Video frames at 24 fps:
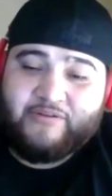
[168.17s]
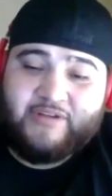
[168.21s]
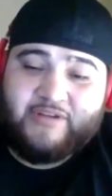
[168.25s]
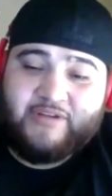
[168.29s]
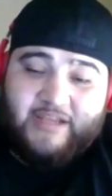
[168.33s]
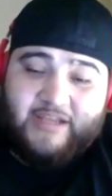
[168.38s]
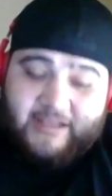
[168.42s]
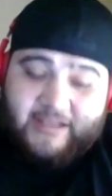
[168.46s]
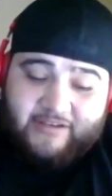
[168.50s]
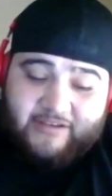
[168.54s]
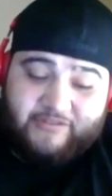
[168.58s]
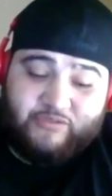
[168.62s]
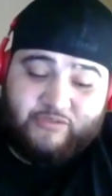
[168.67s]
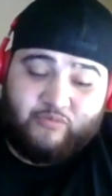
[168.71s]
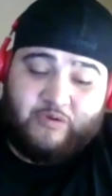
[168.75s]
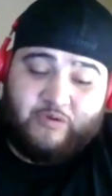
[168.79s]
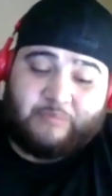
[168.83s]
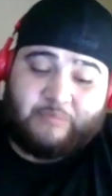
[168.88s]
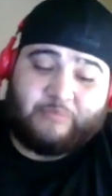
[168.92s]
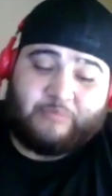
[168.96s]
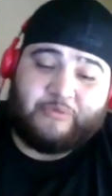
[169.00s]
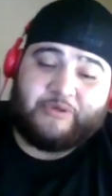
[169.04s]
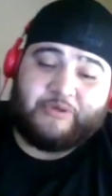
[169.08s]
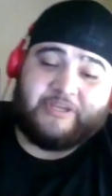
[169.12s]
There was one
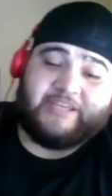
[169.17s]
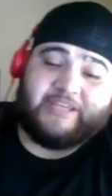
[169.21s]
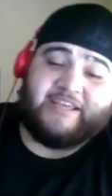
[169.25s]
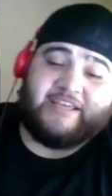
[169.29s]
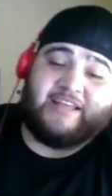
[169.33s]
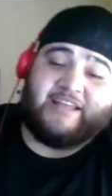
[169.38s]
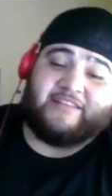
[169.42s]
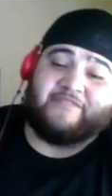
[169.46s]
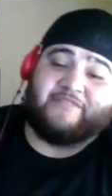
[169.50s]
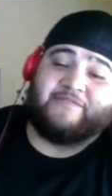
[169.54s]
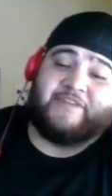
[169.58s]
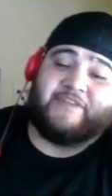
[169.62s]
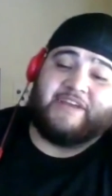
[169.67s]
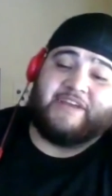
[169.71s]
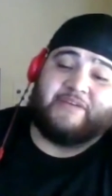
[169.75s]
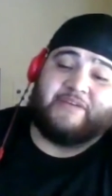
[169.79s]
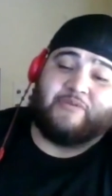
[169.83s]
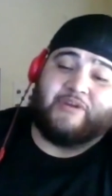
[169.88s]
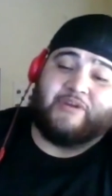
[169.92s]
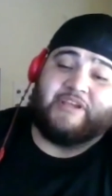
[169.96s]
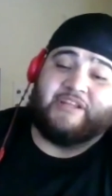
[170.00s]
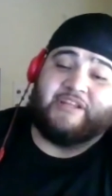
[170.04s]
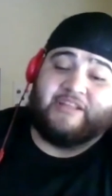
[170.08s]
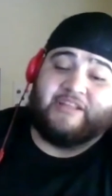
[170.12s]
point at the fight where
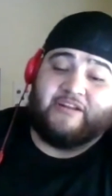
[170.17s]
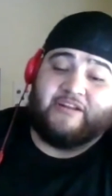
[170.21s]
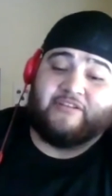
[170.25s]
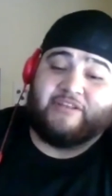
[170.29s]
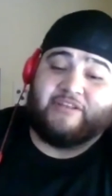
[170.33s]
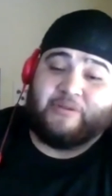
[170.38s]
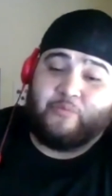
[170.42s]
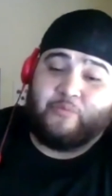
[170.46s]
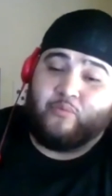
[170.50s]
he literally